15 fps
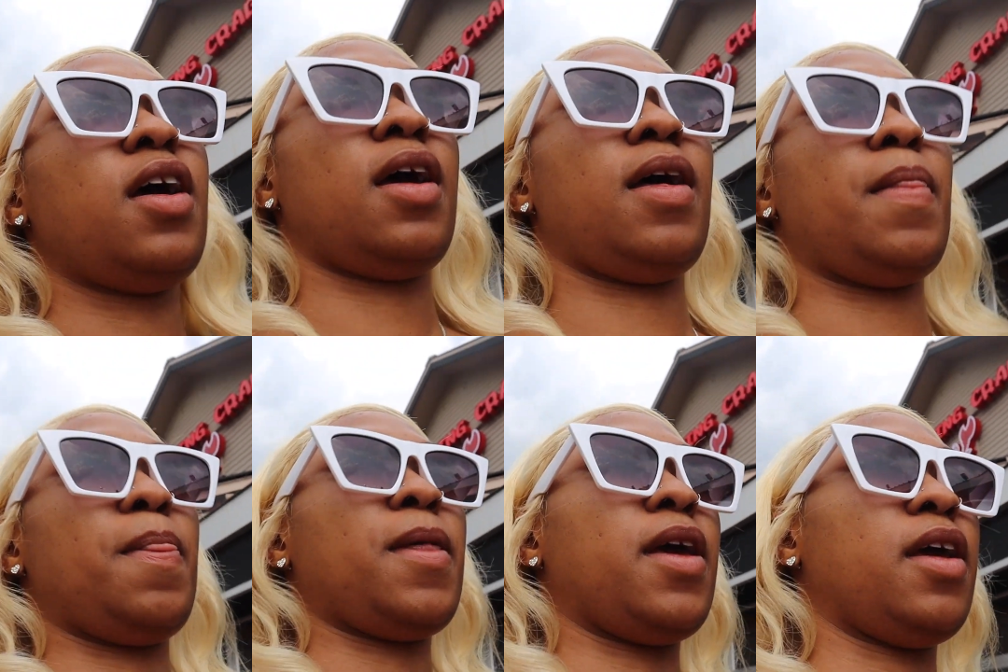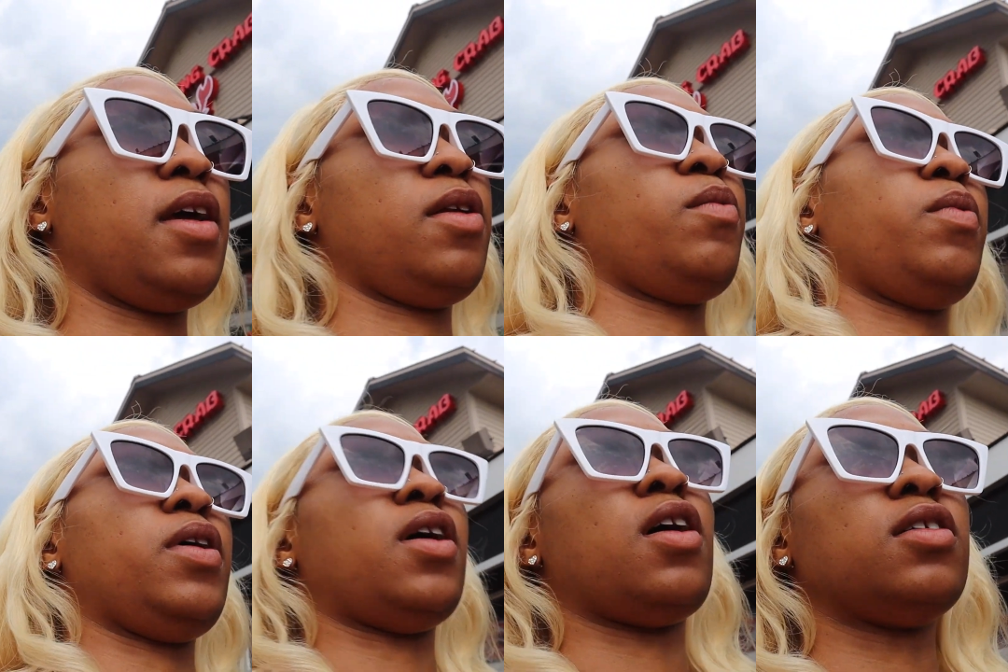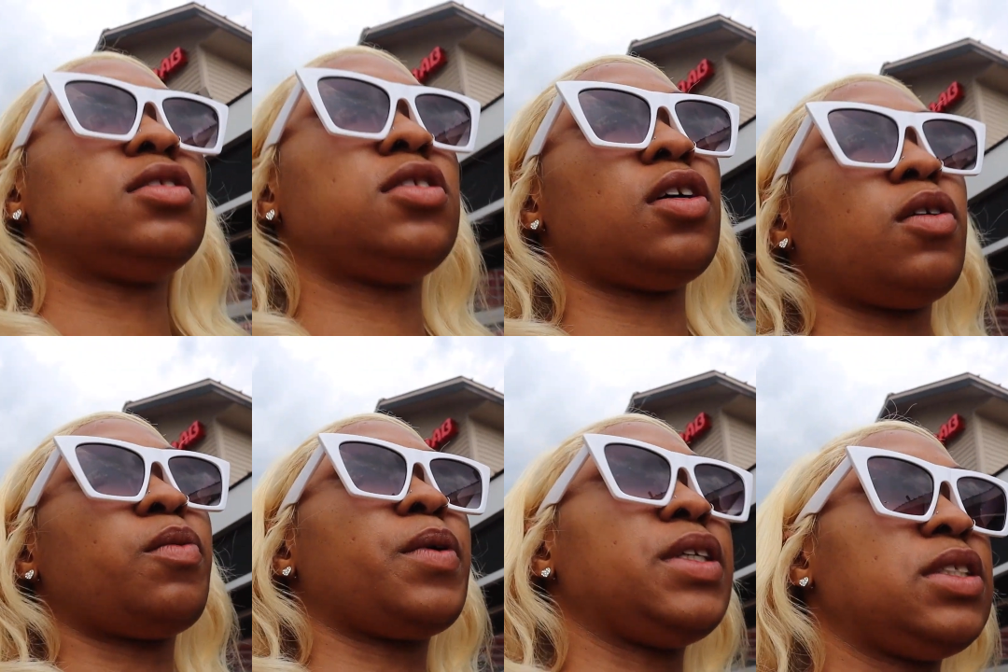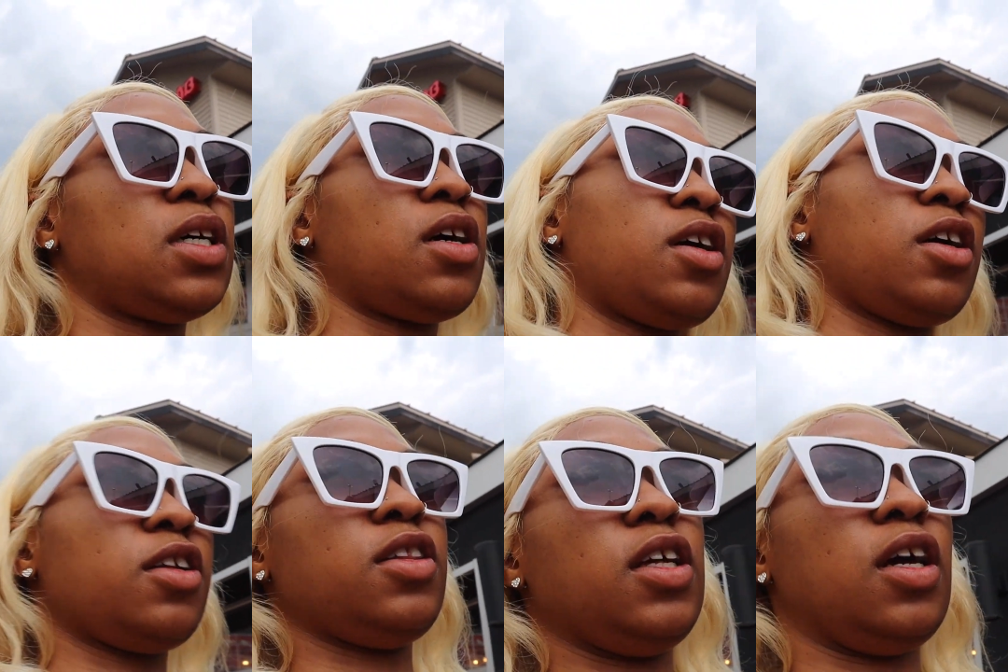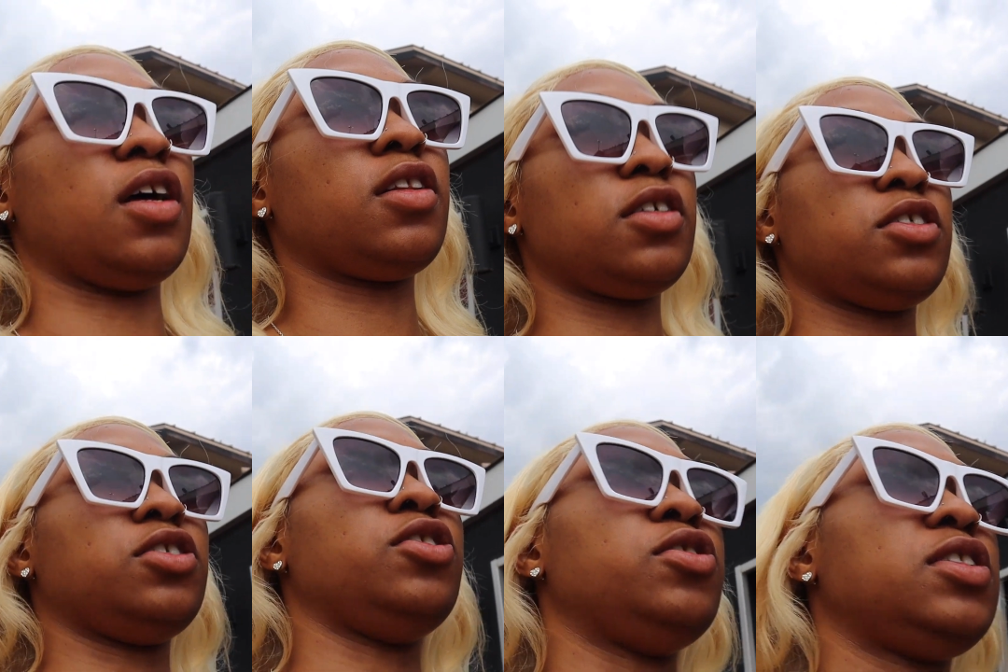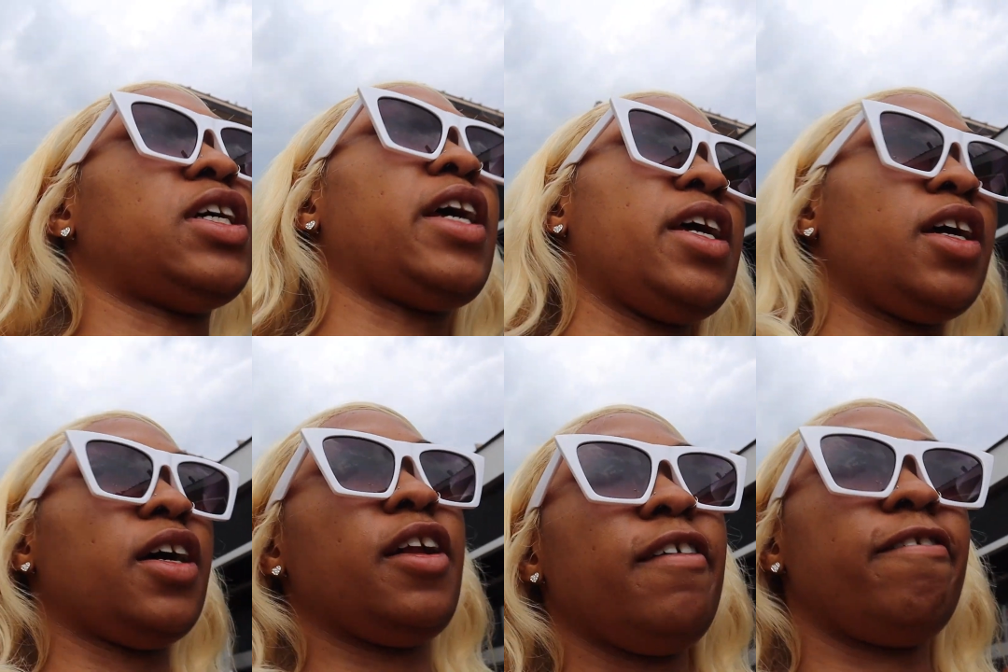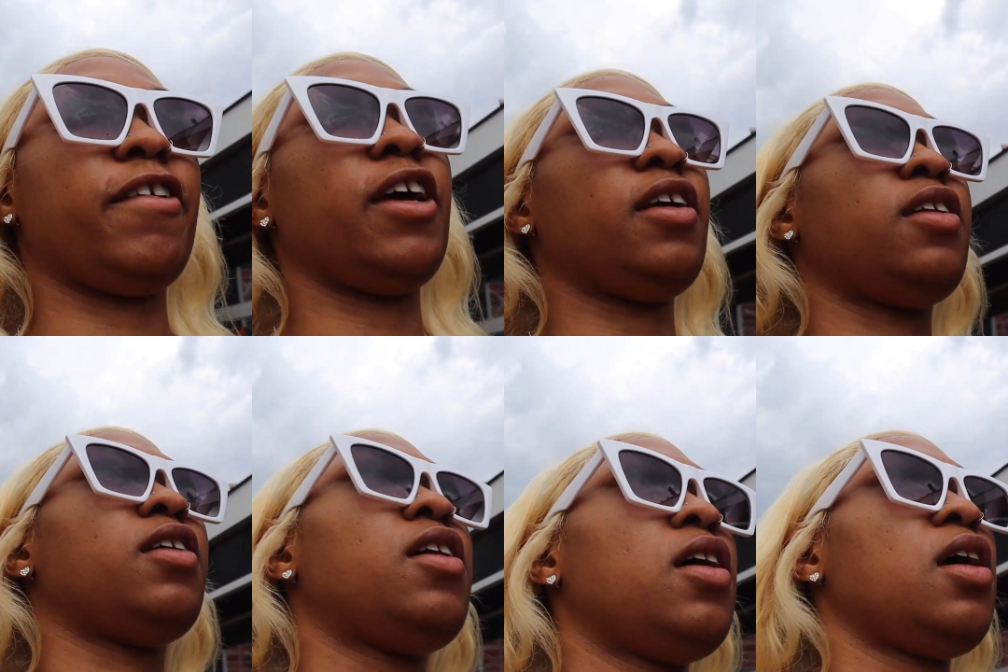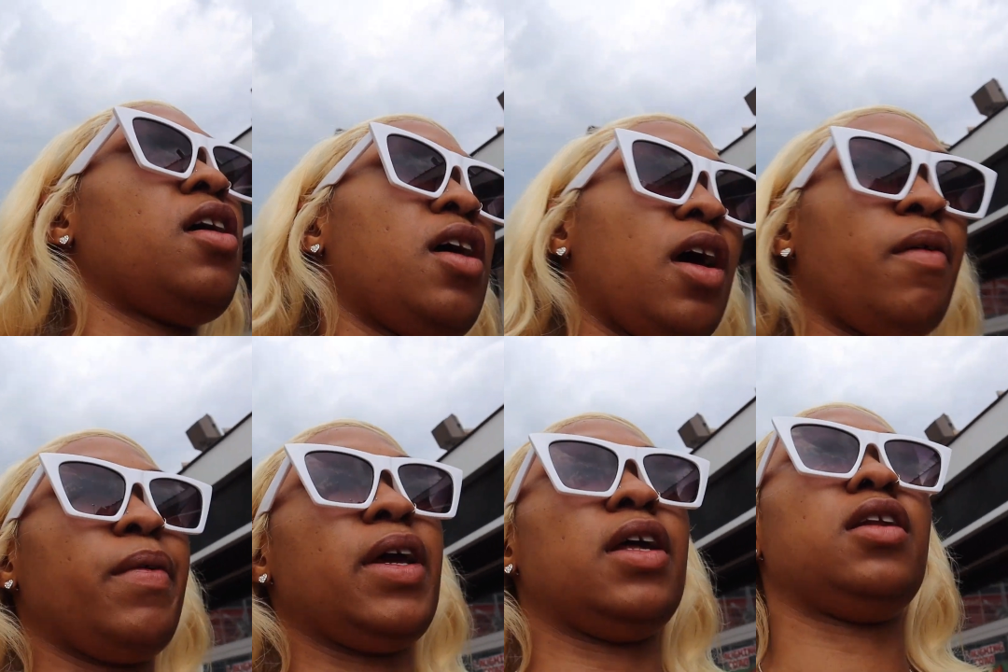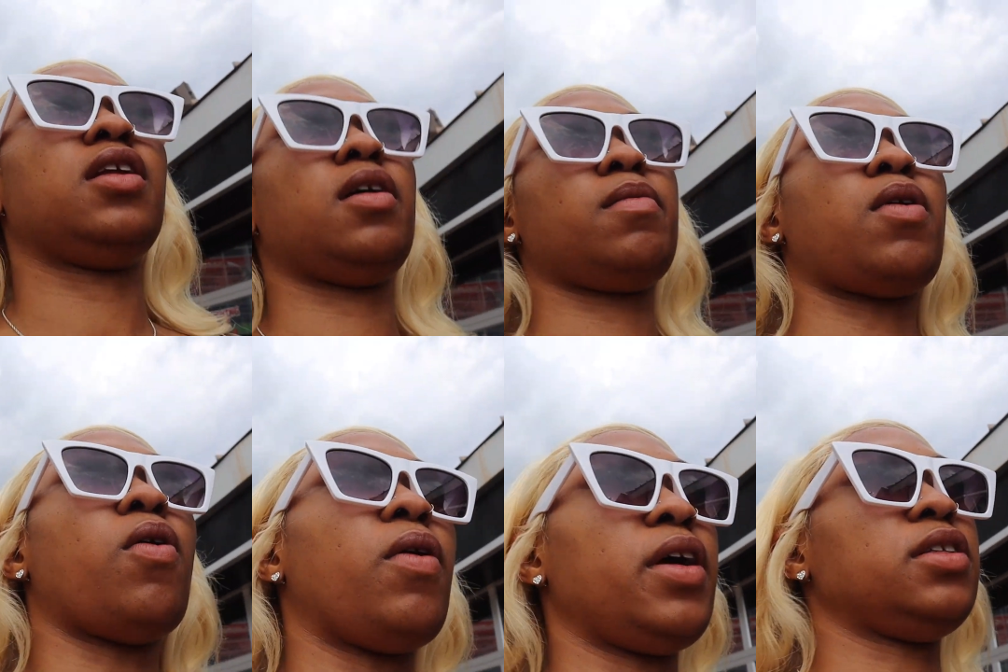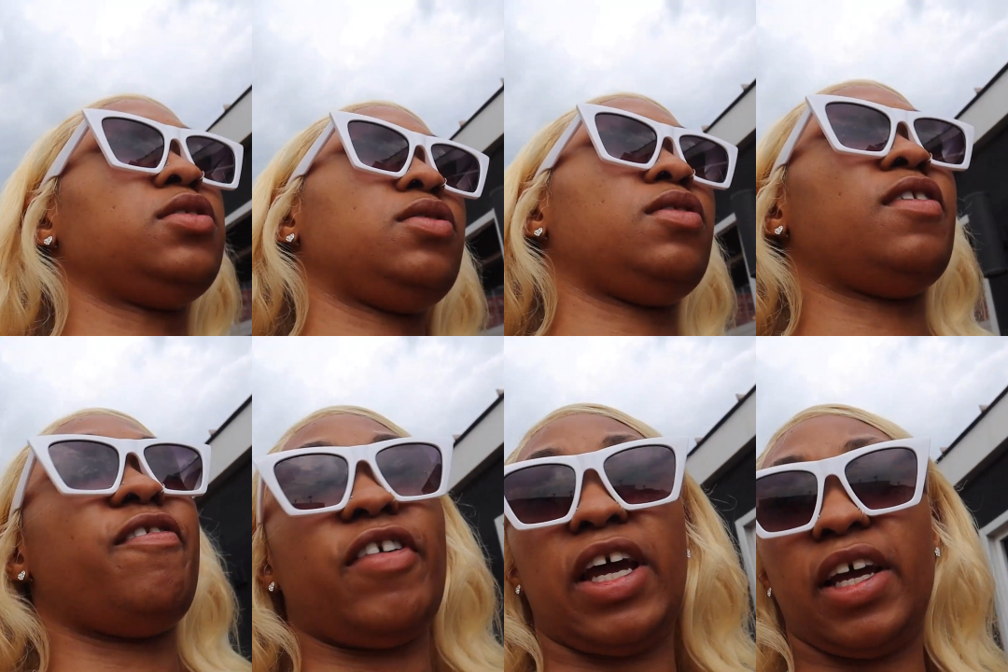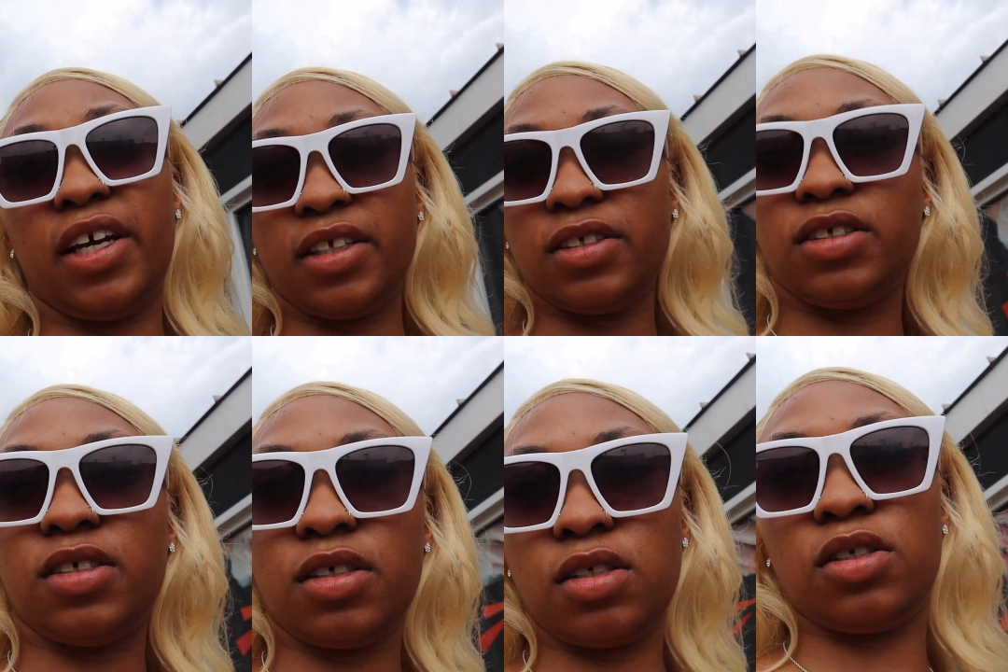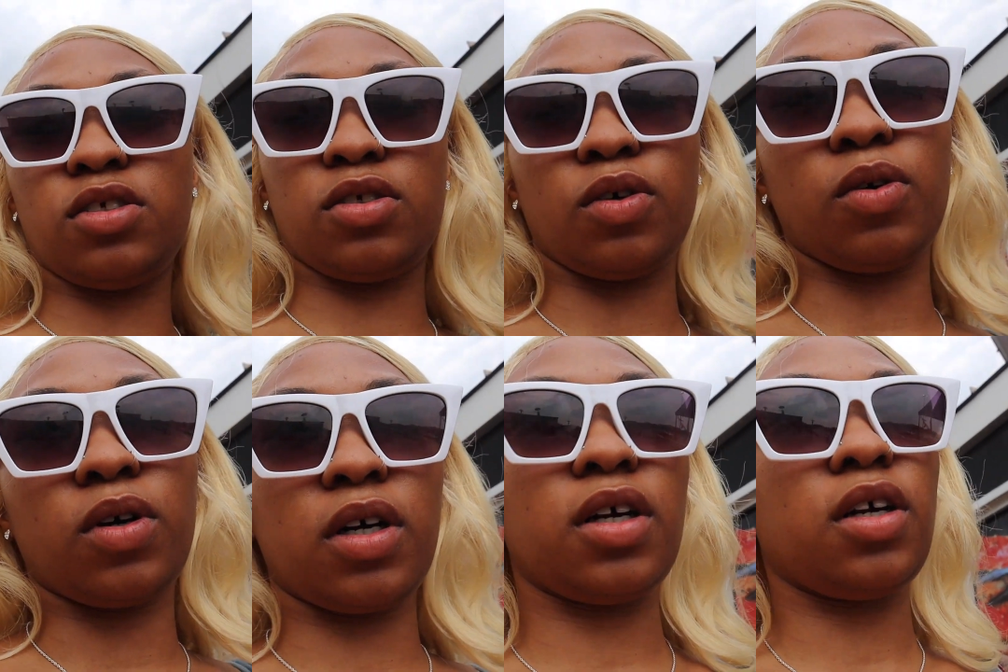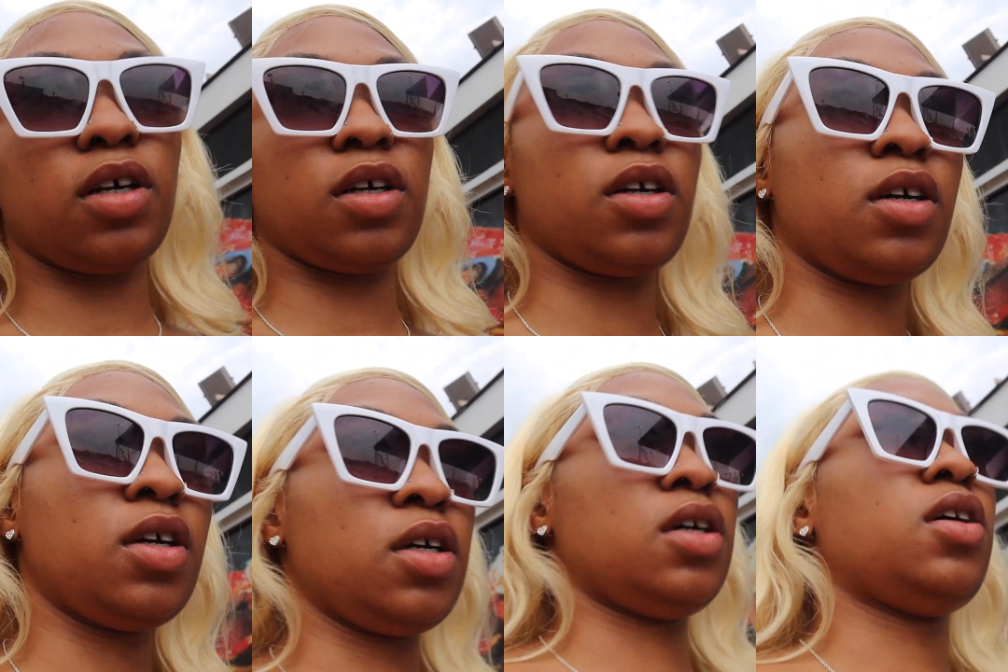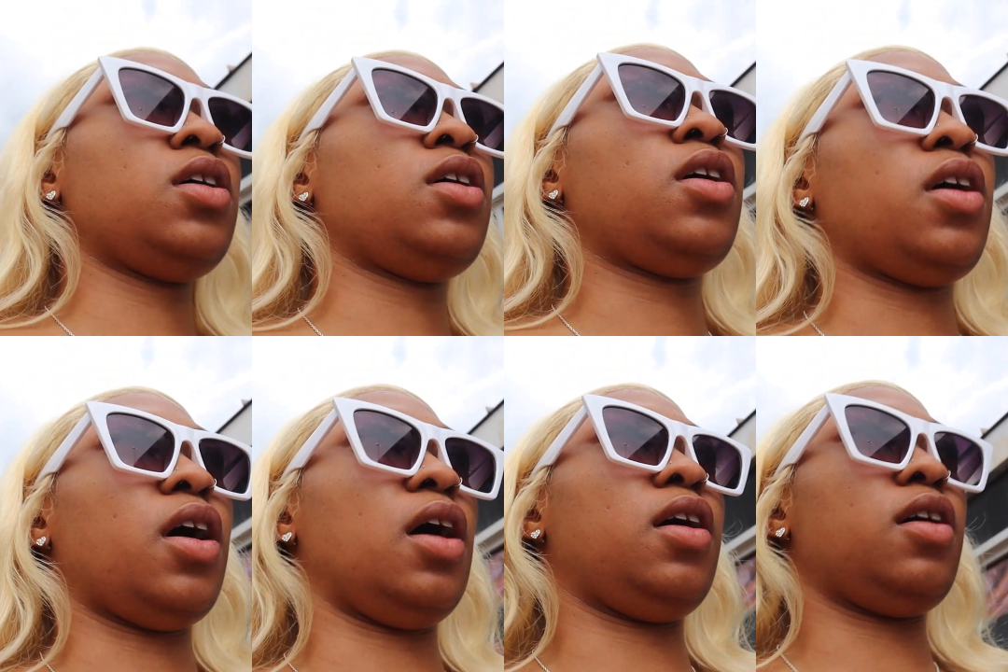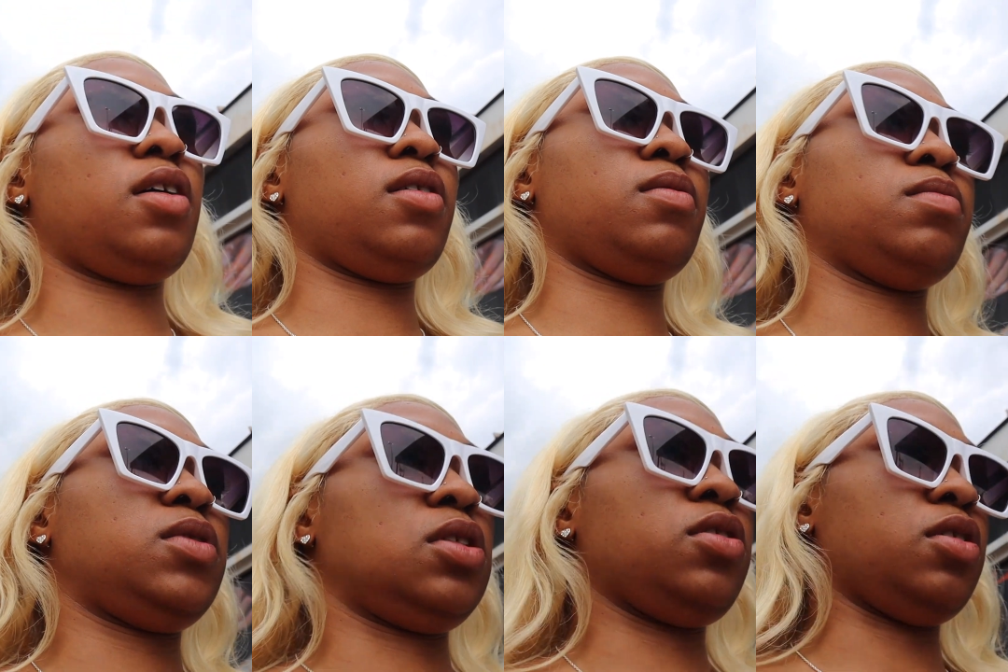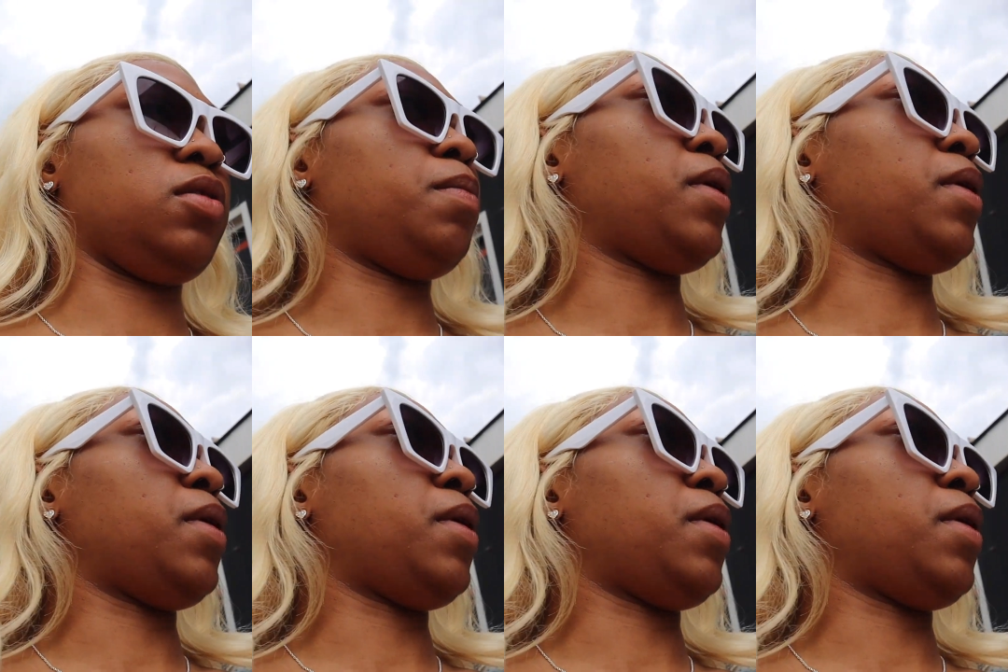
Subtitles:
and then we also returned the other shoes that he couldn't fit, and we ended up going to the Vans store to